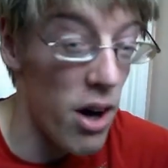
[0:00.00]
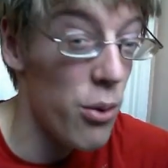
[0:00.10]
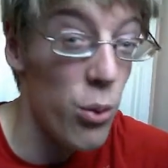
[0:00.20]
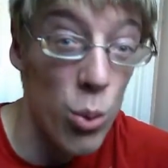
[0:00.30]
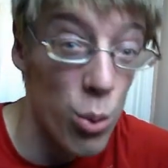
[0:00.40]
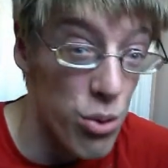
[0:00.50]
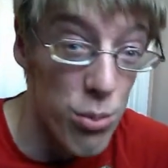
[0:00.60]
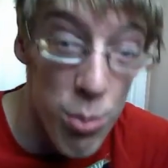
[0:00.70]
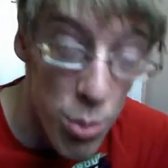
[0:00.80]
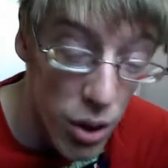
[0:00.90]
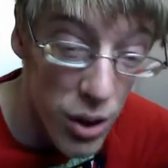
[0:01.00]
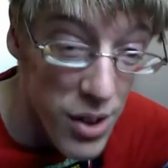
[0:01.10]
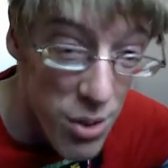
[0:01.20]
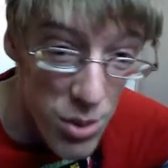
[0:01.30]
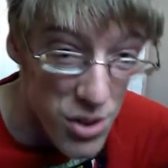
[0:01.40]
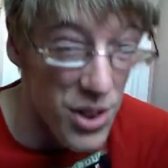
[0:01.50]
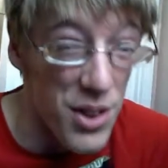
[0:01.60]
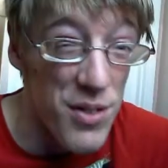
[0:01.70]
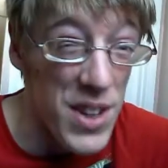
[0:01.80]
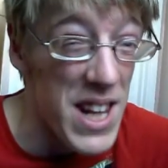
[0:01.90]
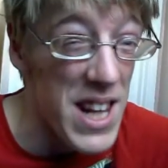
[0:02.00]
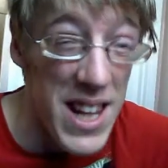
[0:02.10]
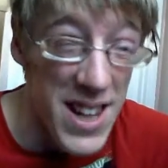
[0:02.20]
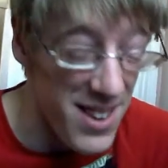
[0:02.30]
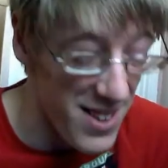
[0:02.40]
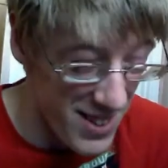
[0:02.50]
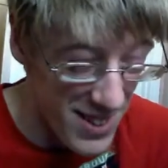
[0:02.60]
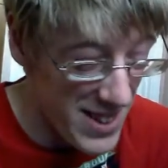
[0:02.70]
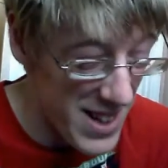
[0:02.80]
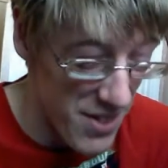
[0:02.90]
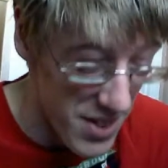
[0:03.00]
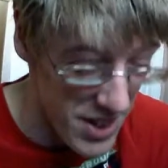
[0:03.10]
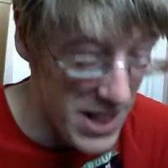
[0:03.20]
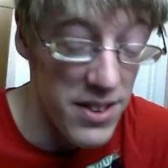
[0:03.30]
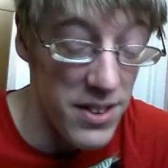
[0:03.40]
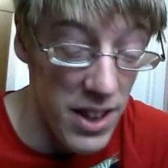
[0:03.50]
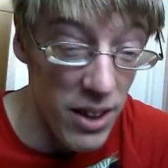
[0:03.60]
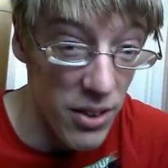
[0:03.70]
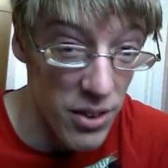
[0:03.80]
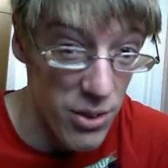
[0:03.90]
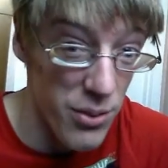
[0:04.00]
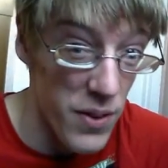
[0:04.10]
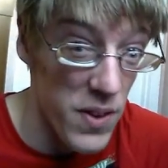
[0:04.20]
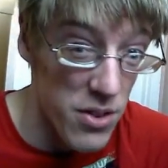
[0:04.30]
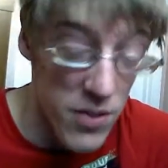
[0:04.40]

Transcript: an awesome price, which I've never seen the likes of for